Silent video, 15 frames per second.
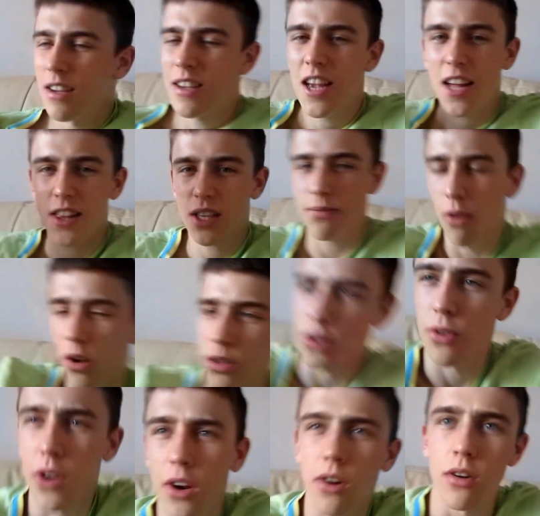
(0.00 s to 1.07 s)
Yeah, this vlog's
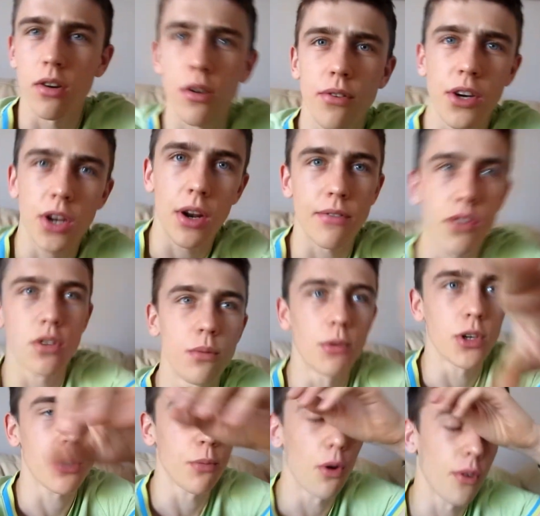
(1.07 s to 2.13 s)
already long enough. I don't have to do
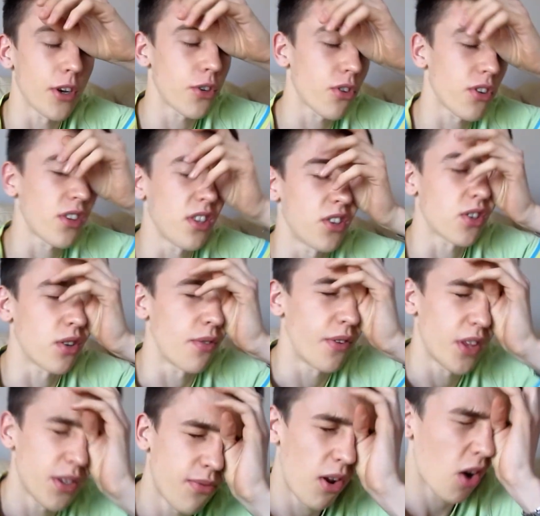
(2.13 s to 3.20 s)
much more interesting stuff for
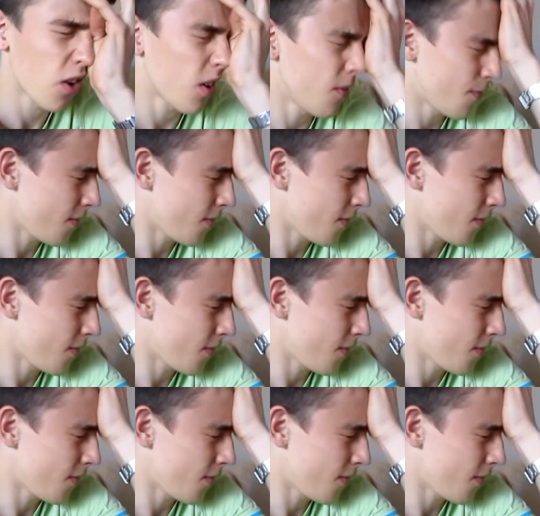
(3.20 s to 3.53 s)
this vlog.